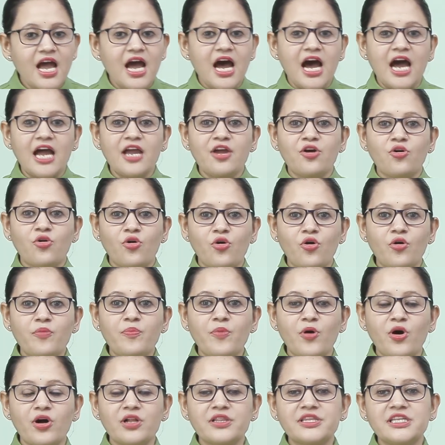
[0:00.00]
I hope
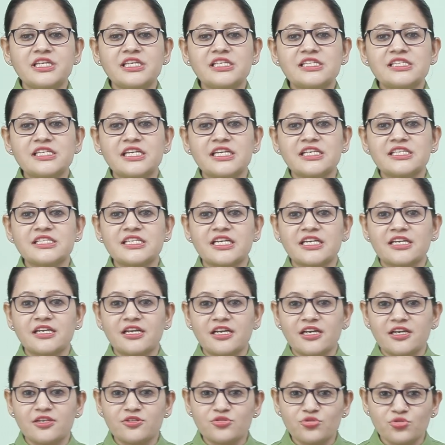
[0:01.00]
all these things are
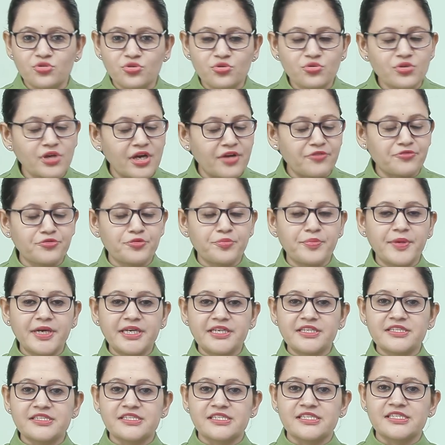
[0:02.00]
clear to you. Now to practice